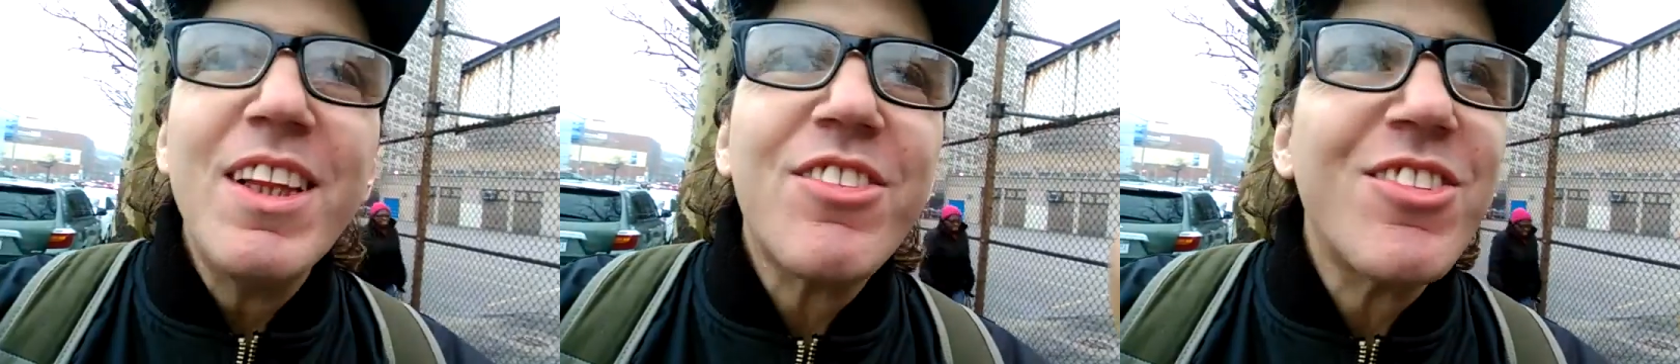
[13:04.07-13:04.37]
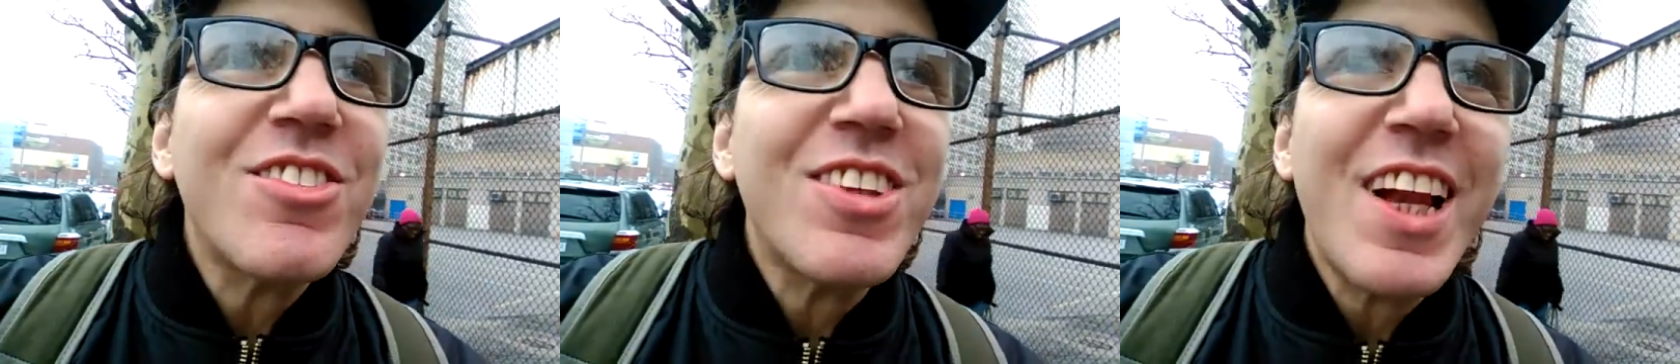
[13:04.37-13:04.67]

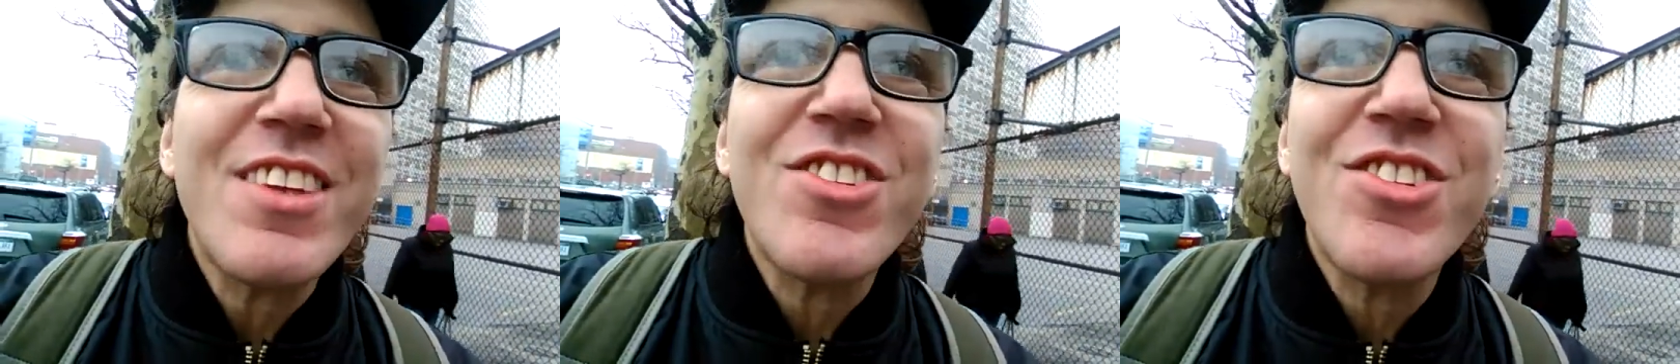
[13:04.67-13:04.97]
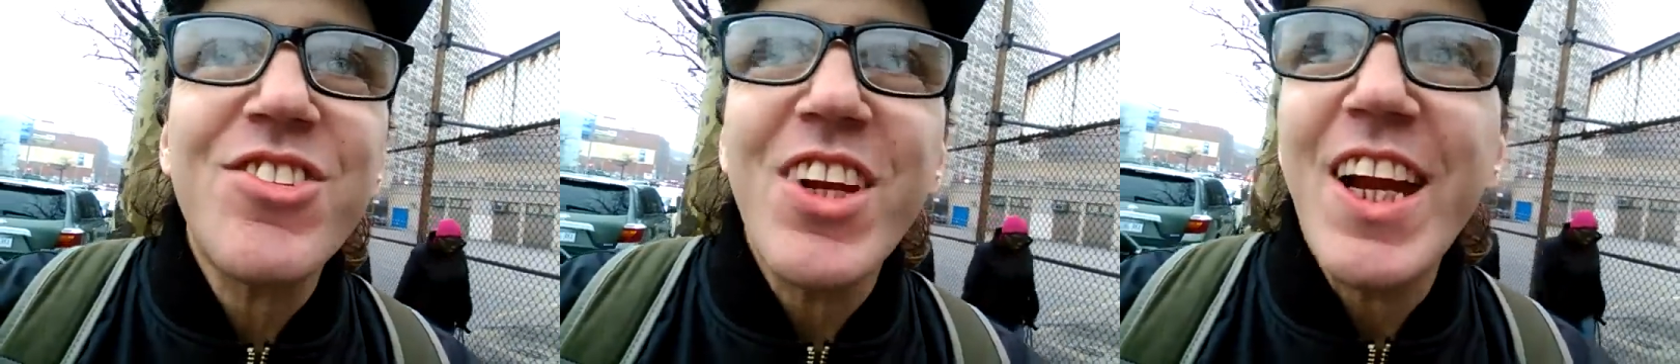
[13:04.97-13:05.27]
listens to that
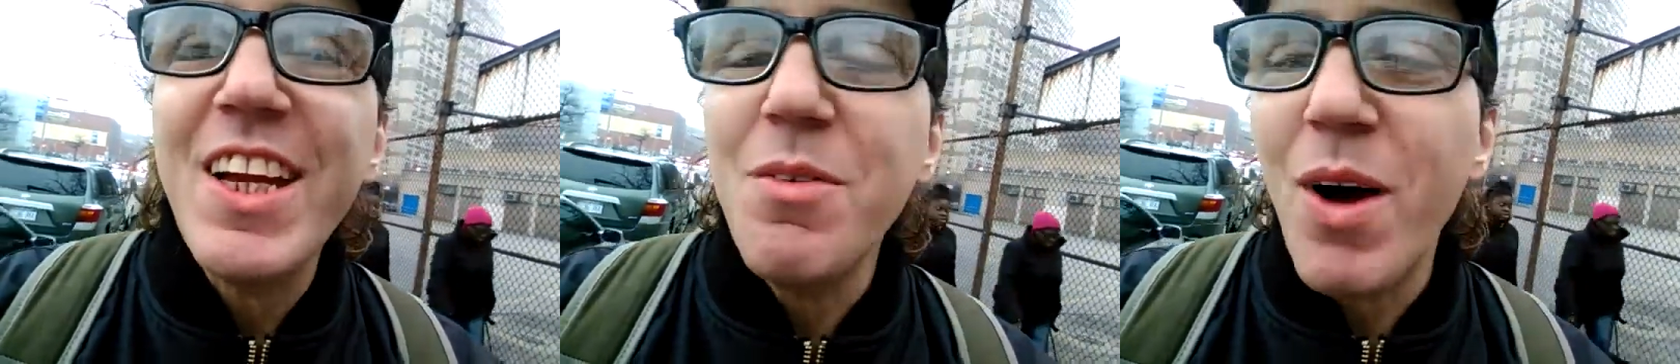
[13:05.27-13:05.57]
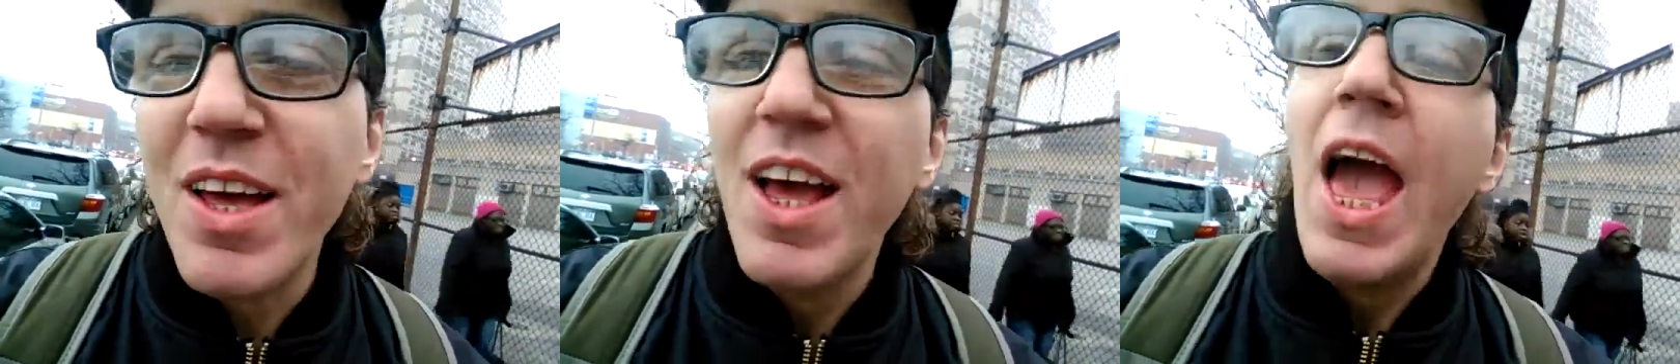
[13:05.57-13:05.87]
shit
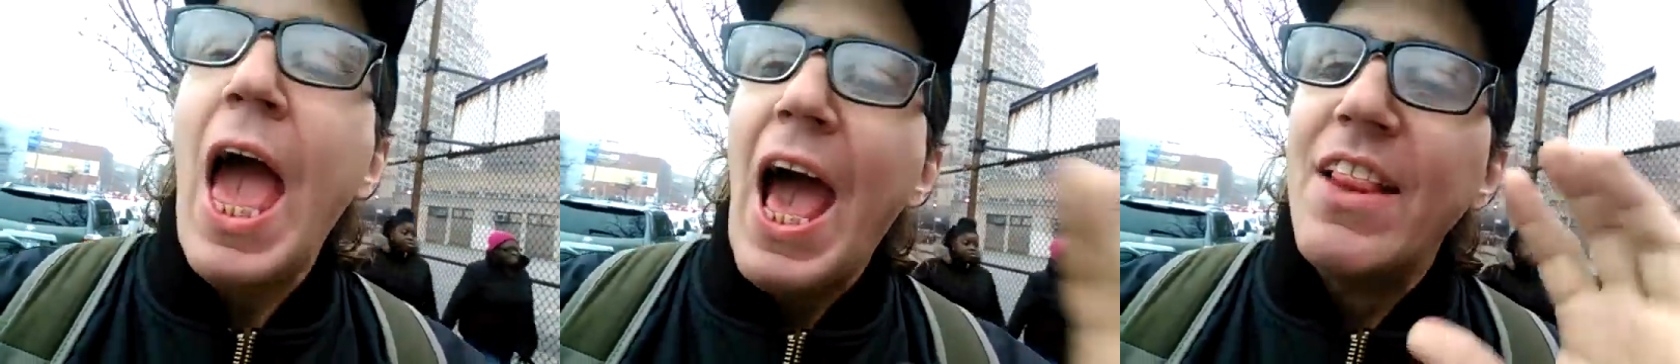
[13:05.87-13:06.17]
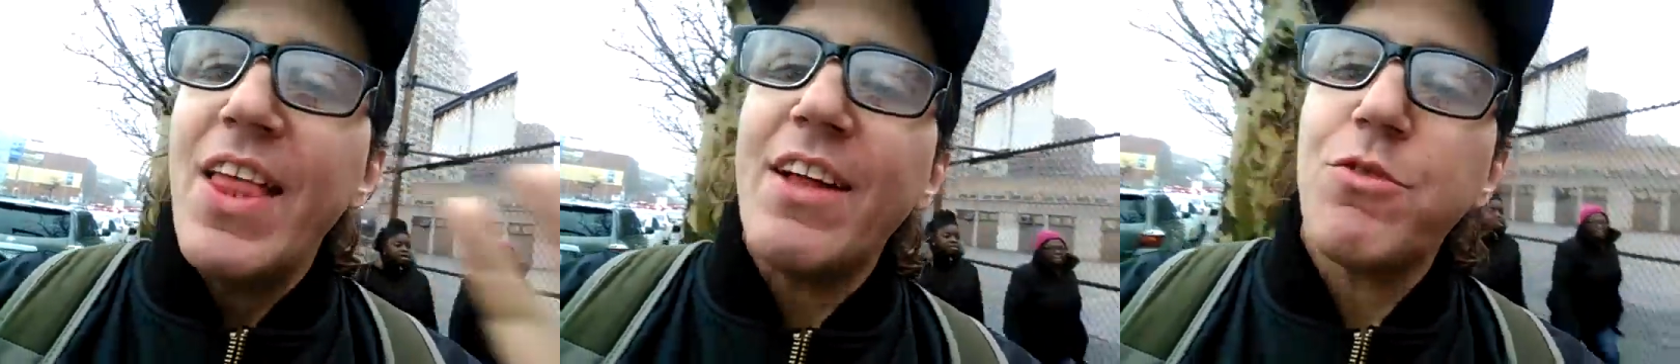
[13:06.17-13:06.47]
anyway.
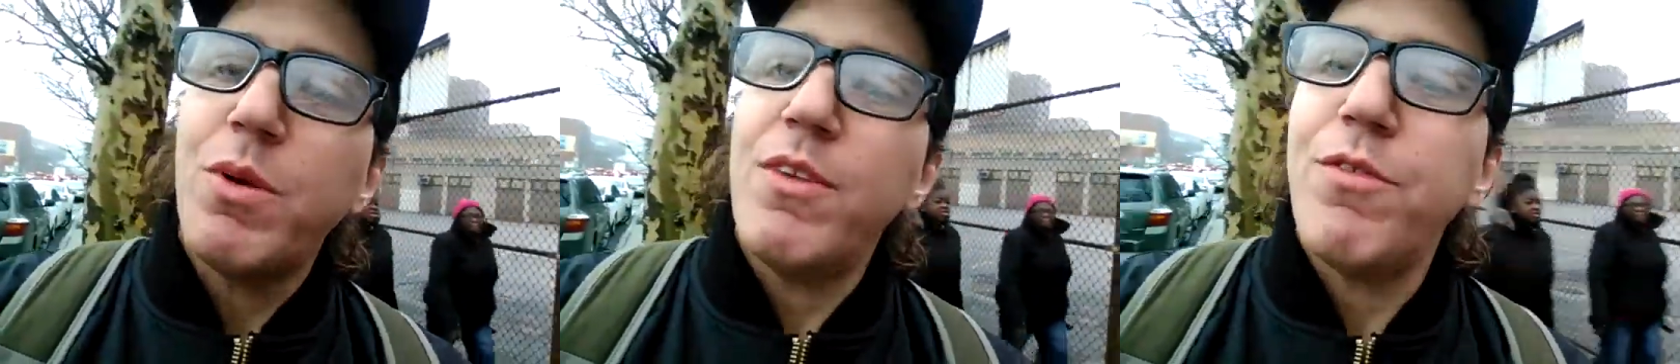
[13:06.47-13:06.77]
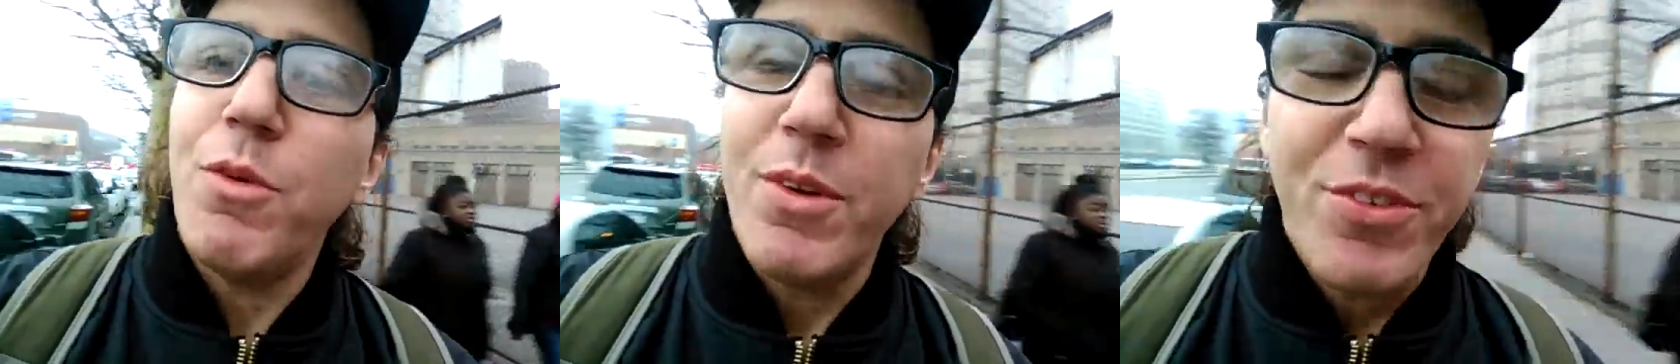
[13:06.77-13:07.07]
And that's what
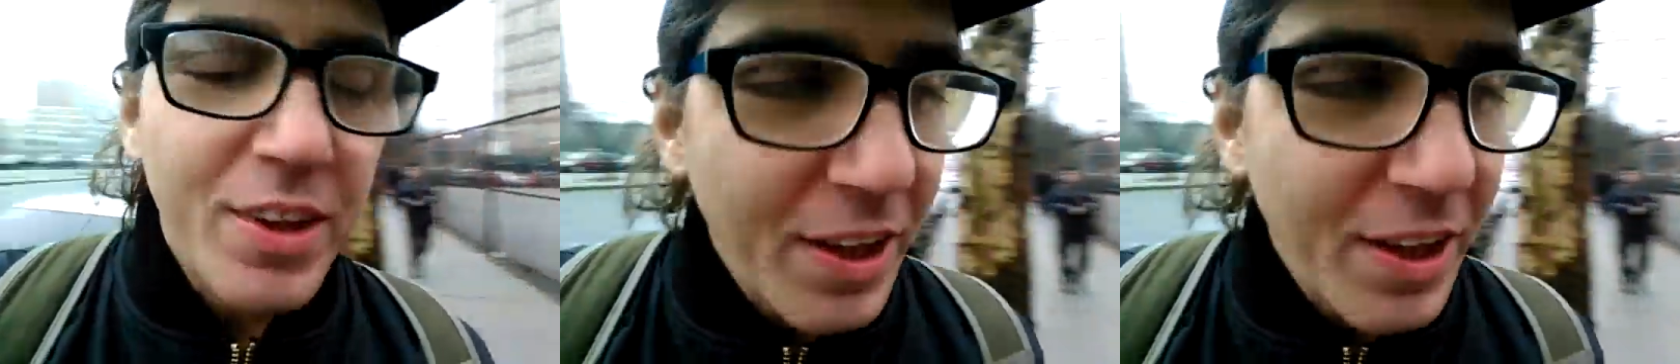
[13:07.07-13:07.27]
influenced